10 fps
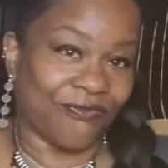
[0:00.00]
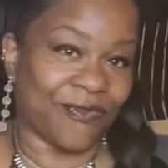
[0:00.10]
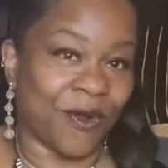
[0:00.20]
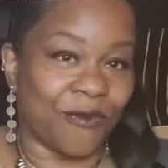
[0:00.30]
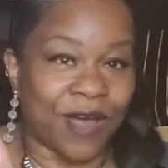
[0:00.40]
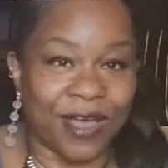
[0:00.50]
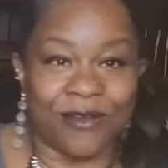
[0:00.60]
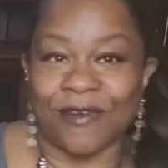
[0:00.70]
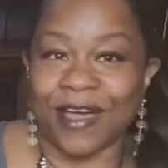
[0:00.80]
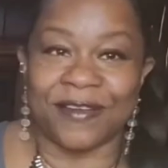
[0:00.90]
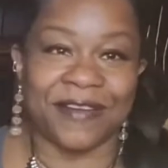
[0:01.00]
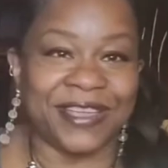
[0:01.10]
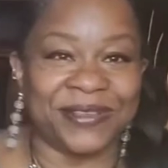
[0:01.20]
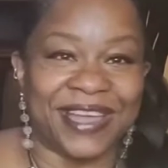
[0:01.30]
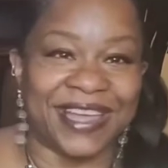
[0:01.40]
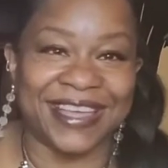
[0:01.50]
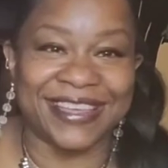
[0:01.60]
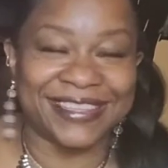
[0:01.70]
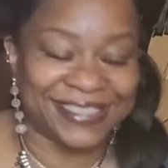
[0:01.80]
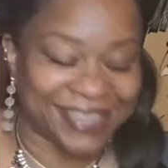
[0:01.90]
All right, you
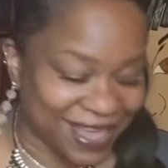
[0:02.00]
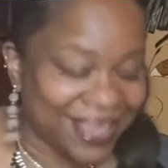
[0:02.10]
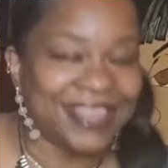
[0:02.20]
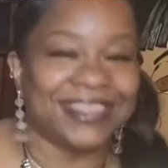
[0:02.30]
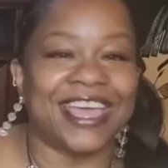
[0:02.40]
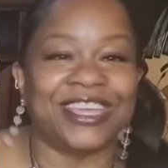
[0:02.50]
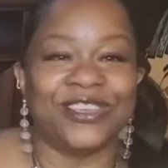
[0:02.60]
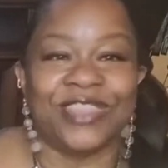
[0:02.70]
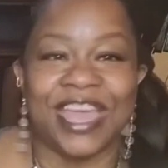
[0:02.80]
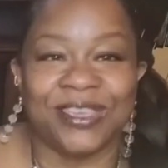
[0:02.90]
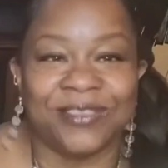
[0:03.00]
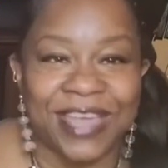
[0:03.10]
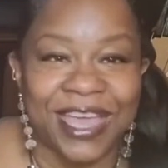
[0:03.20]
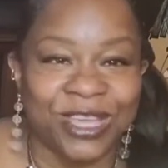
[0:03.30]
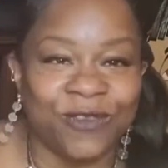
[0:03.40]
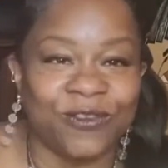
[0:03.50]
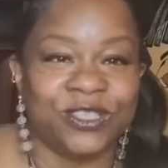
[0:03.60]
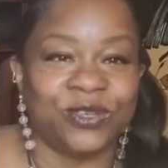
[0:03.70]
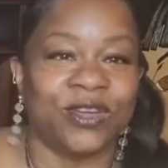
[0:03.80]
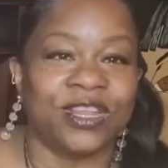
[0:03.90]
guys. Thank you for
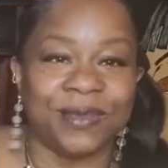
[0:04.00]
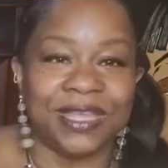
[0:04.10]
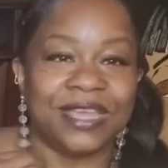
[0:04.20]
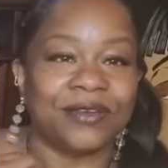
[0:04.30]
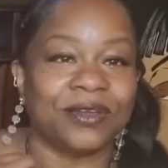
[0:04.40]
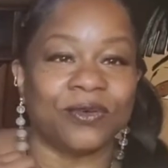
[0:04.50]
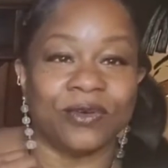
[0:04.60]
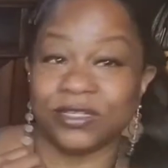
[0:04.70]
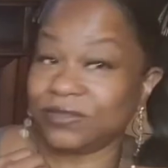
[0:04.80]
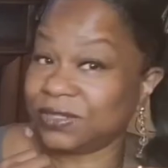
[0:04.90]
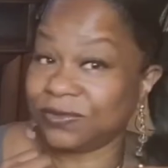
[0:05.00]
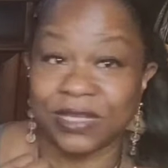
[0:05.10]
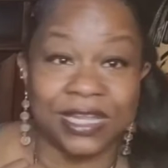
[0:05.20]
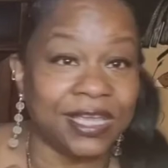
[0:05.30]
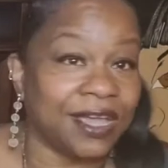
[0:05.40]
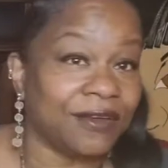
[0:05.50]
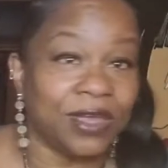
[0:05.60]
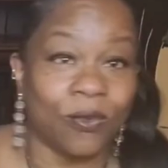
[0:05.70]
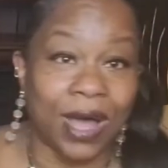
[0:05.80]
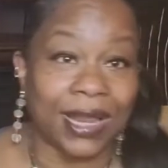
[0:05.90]
joining me here at Audrey's reading
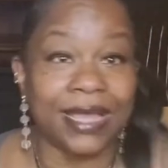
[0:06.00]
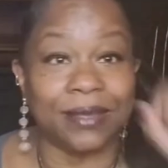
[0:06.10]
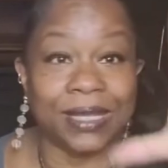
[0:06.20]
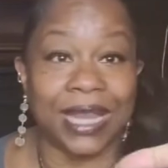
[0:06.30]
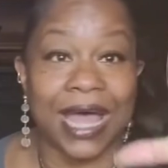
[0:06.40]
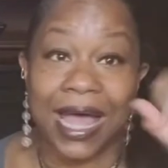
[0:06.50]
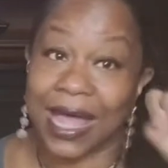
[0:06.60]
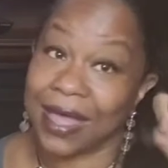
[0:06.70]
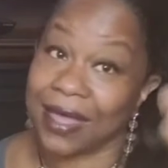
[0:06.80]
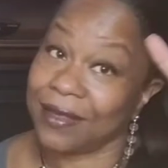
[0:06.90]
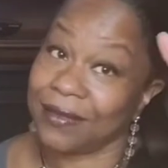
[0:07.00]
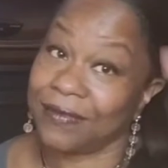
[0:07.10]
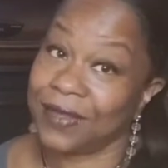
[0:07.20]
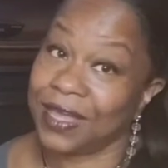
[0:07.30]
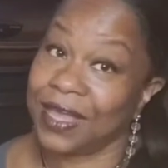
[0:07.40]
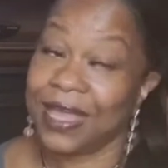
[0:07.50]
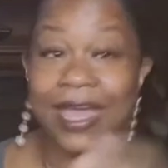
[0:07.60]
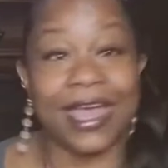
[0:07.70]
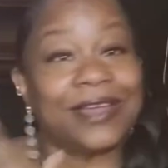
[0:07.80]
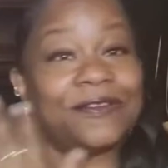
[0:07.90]
area while I am live
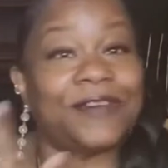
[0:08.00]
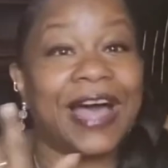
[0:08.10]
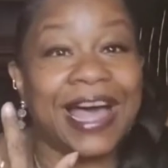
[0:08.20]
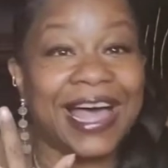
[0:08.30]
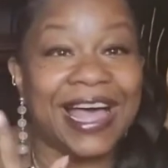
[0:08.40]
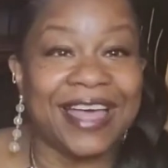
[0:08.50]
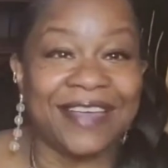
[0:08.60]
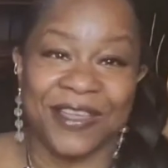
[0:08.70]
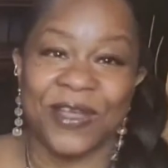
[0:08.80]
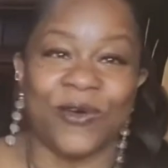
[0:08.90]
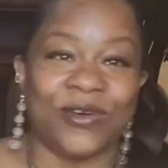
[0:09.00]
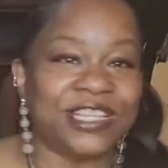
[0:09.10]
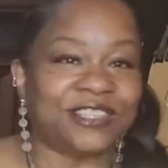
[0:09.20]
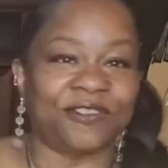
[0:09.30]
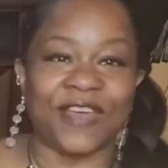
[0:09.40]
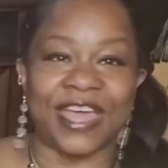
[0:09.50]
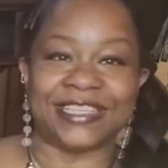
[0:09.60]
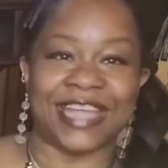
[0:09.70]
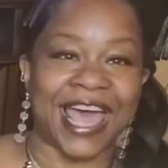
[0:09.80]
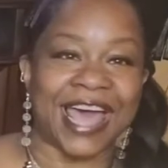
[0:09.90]
at 5 on this
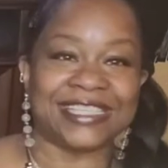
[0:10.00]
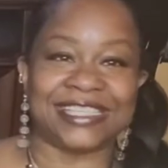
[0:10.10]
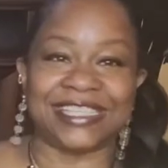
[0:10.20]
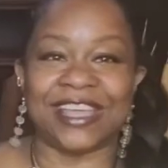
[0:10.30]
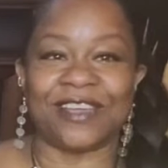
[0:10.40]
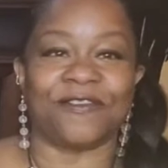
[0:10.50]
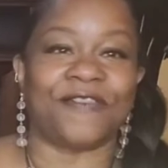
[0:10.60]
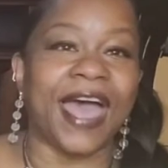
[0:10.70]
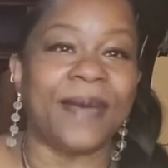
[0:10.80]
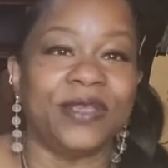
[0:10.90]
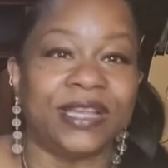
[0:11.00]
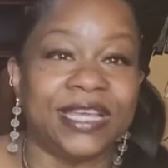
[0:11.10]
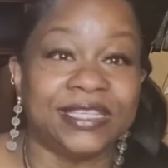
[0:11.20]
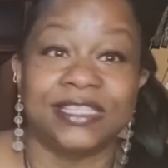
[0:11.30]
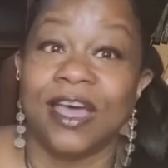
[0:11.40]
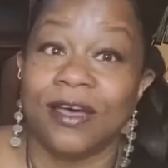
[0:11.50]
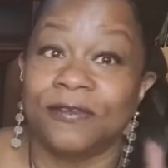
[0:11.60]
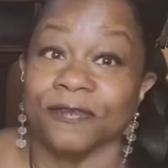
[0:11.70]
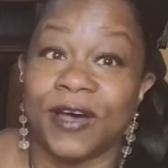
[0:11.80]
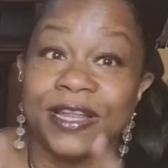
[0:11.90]
fantastic, fabulous,
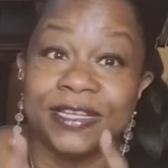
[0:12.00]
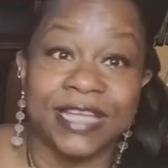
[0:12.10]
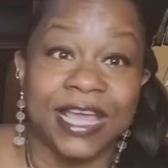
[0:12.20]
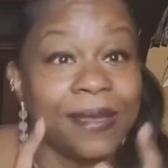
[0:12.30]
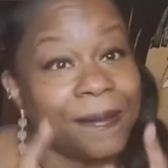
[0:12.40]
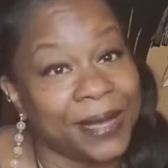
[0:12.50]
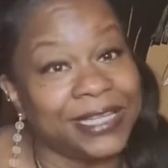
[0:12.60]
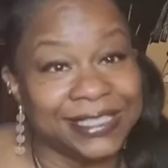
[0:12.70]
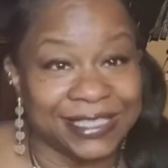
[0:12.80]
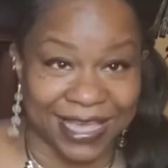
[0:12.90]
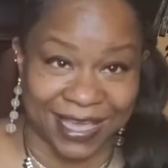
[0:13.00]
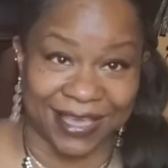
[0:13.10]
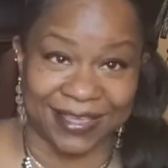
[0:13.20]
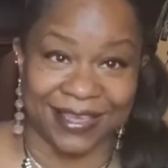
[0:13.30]
fun day Monday.